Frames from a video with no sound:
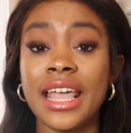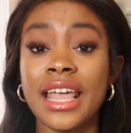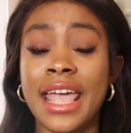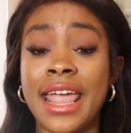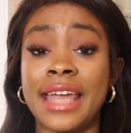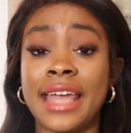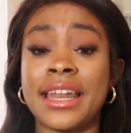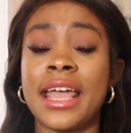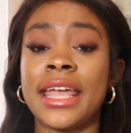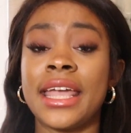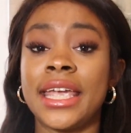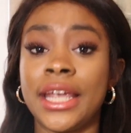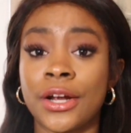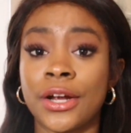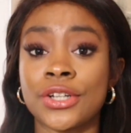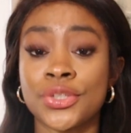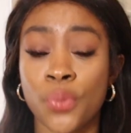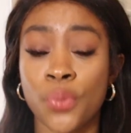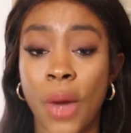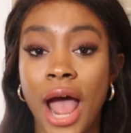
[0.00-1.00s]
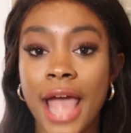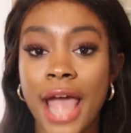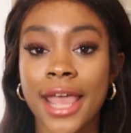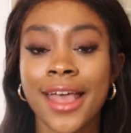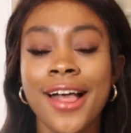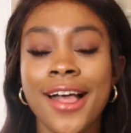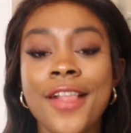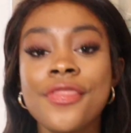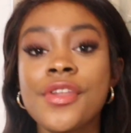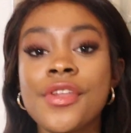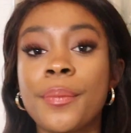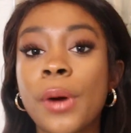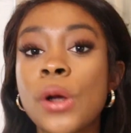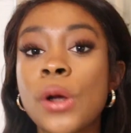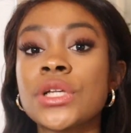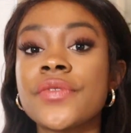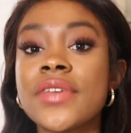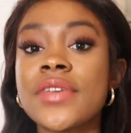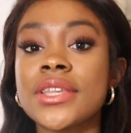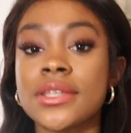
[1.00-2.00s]
And here's why. The
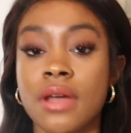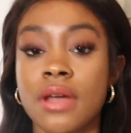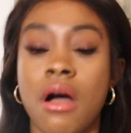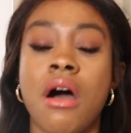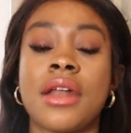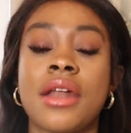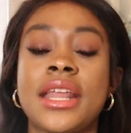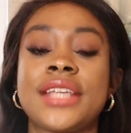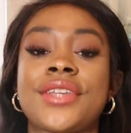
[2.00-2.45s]
pros of this con